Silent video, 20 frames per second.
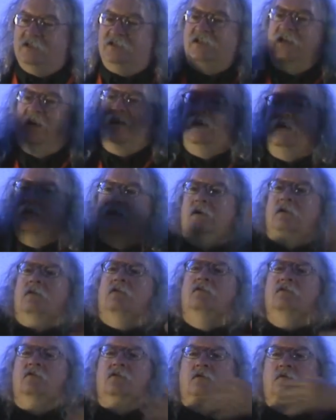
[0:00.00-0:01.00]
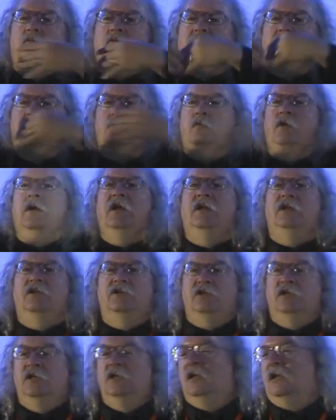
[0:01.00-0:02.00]
send out or we
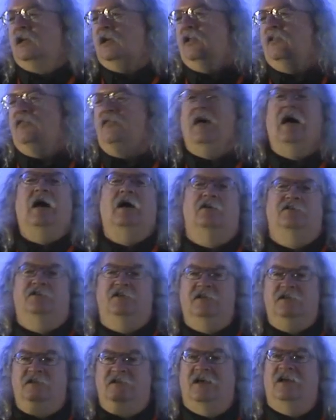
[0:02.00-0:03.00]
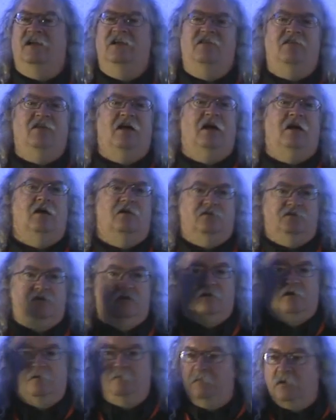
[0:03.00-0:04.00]
reach 1,000,
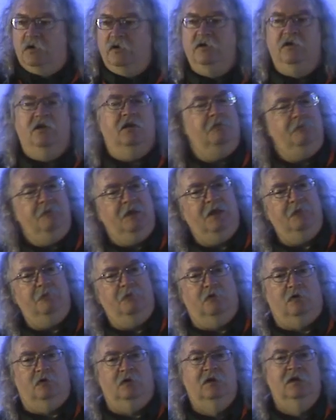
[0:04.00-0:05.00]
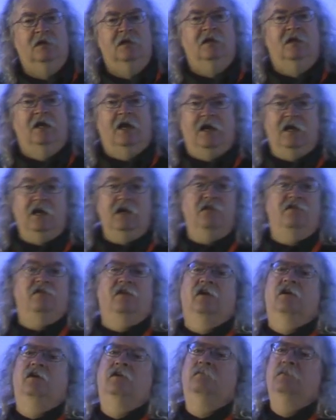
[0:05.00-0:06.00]
10,000, a million people.
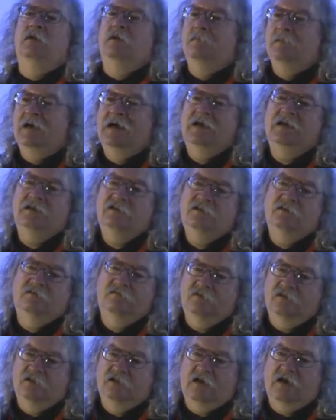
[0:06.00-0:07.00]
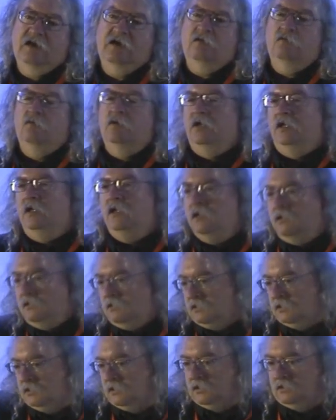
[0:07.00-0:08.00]
Anything can be massive in that way.
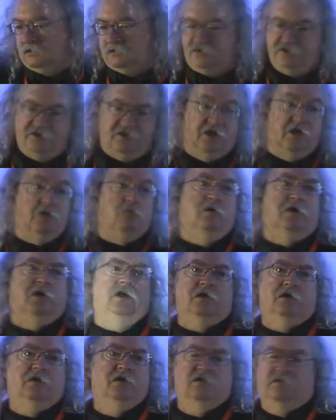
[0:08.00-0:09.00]
Seaweed